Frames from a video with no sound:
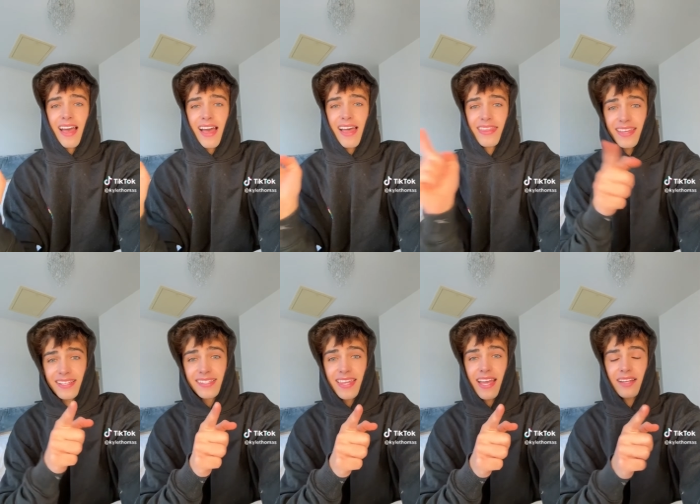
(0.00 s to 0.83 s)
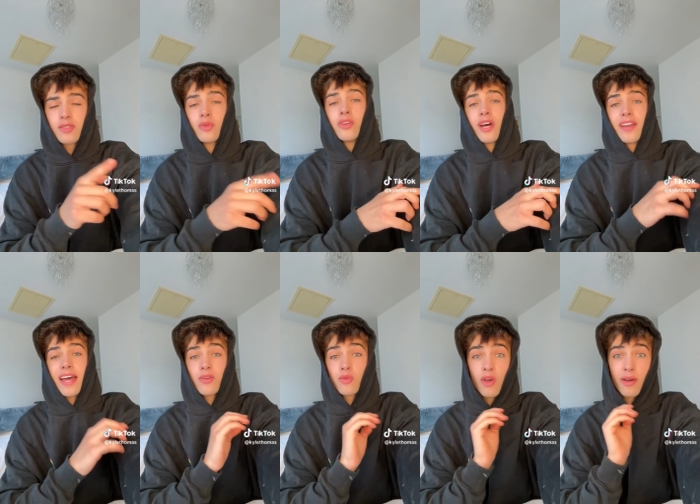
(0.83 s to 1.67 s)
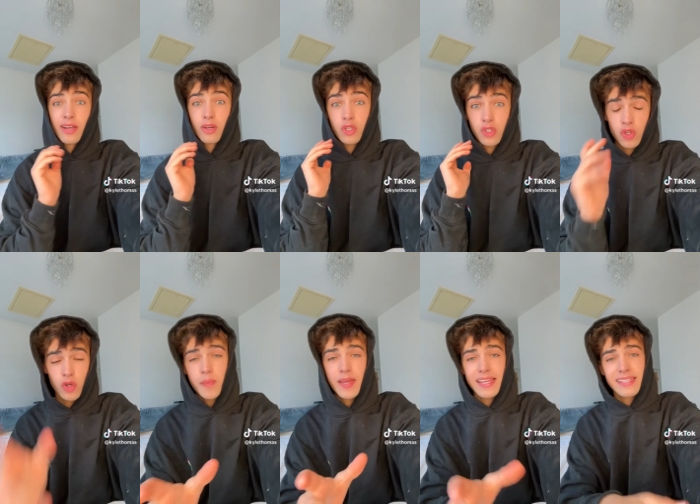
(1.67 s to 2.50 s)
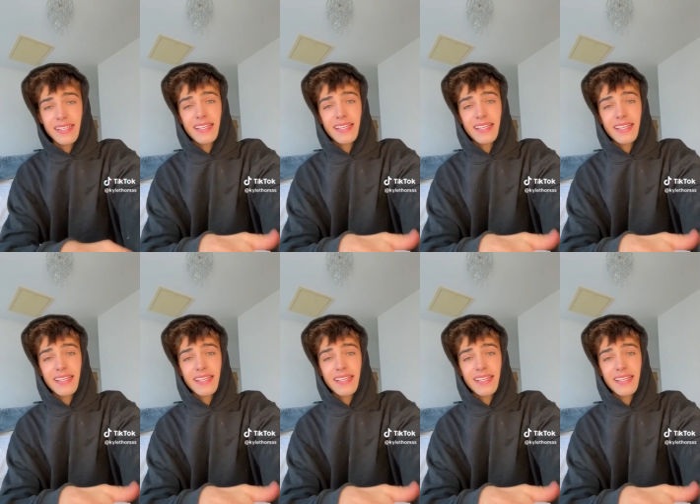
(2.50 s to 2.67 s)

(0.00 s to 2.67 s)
And that's the cat's all done, and although it looks super easy,